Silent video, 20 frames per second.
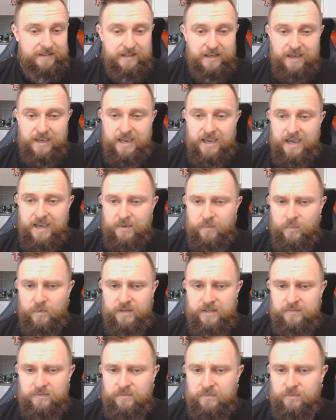And we'll
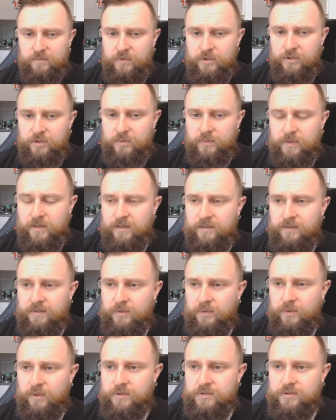give Rue a
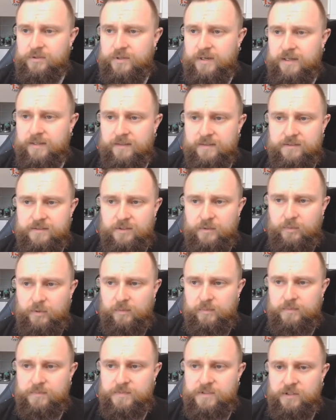new contract. That's no
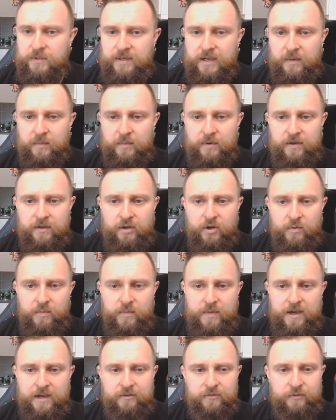problem. So, yeah, we're going to come
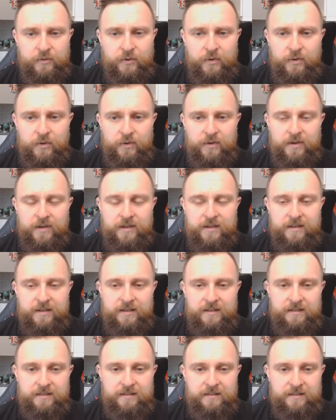back for
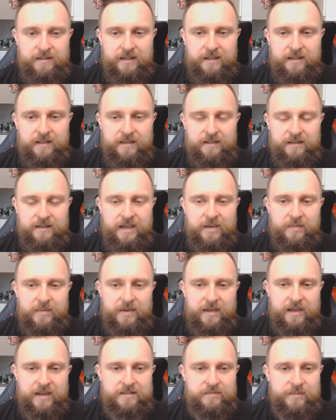the game
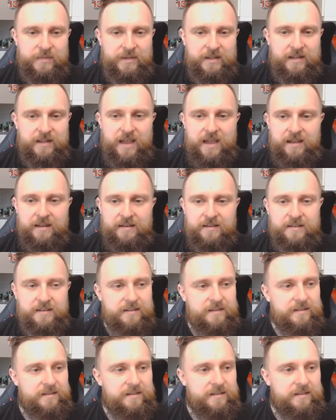against Milan.
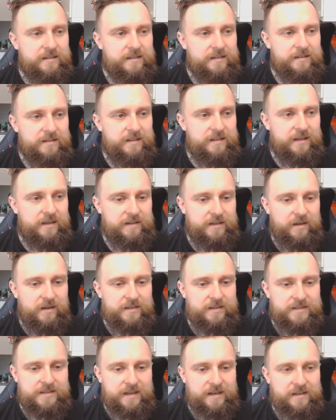And they
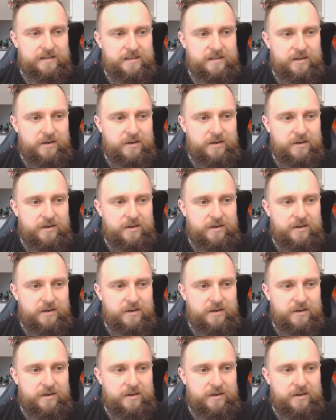are second.